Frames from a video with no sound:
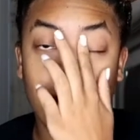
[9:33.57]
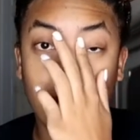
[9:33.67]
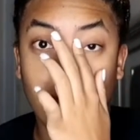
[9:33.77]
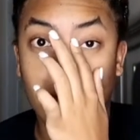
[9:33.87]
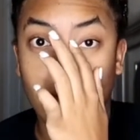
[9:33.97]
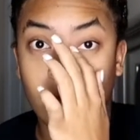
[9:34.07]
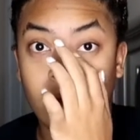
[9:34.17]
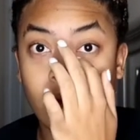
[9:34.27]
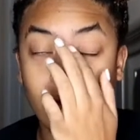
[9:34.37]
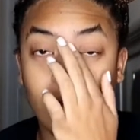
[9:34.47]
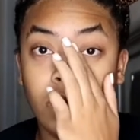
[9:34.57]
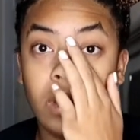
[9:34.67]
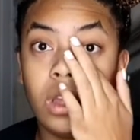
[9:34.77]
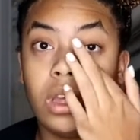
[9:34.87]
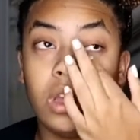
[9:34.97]
woo the woo,
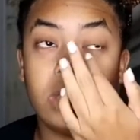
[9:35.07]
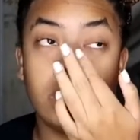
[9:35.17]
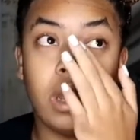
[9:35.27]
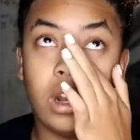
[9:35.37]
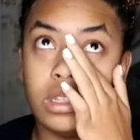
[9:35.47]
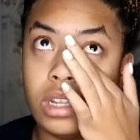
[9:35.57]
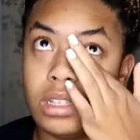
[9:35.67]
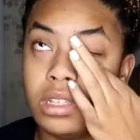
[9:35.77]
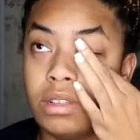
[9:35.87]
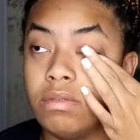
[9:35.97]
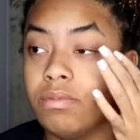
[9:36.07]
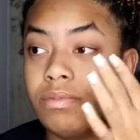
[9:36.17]
saying all this other stuff.